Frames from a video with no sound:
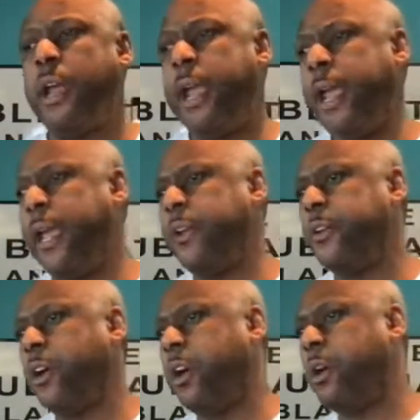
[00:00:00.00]

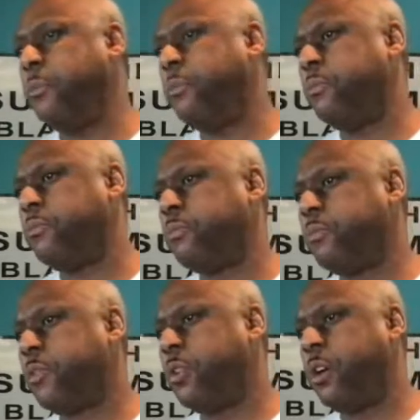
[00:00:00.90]
and uh,
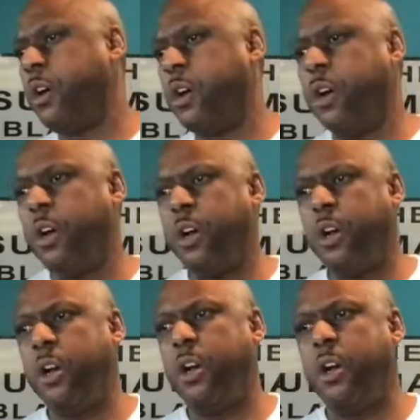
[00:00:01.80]

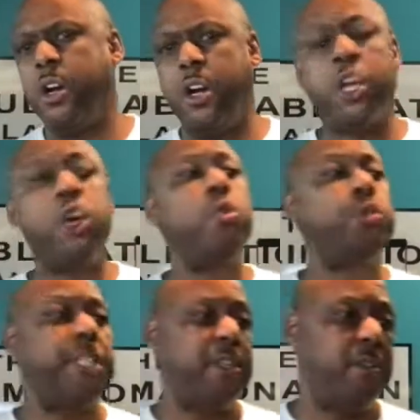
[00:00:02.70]
A,
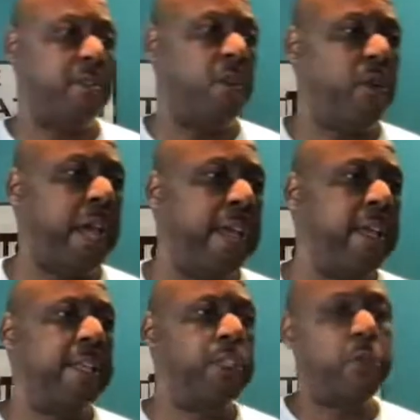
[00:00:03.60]
koozie. Okay,
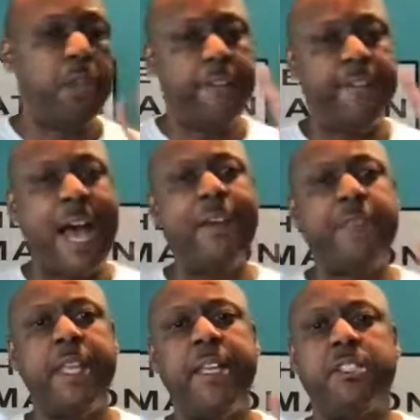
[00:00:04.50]
so you get five
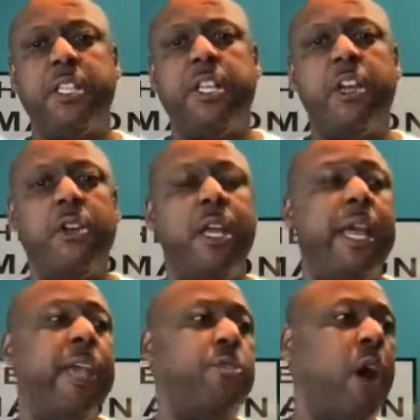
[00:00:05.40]
things in there,
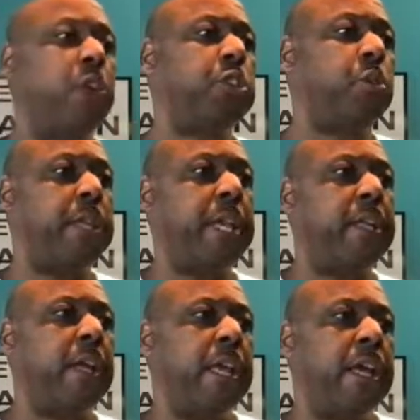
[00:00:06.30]
and you also
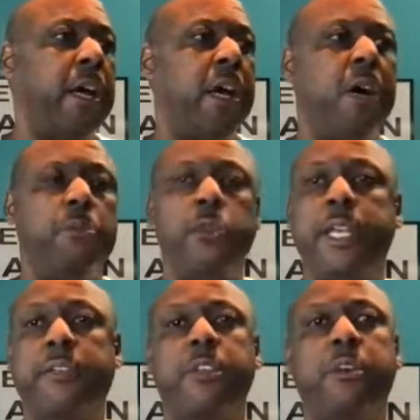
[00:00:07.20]
get um, you
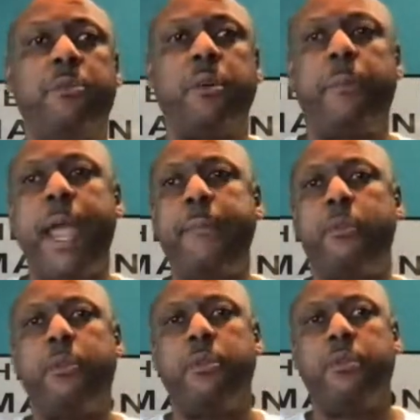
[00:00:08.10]
get the the
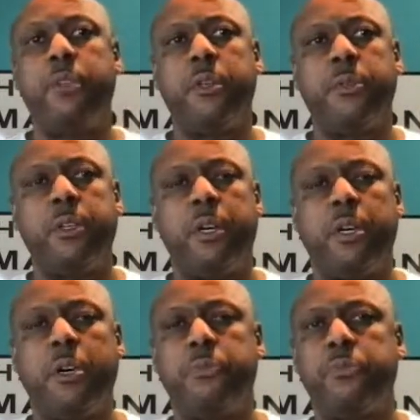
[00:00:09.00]
paper, the the
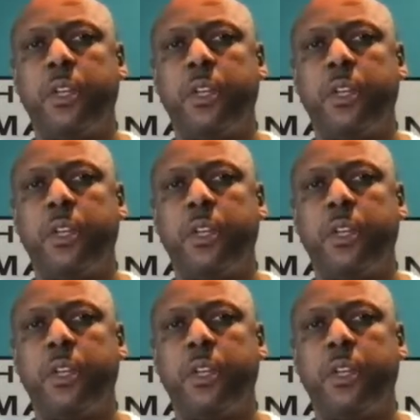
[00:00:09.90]
uh,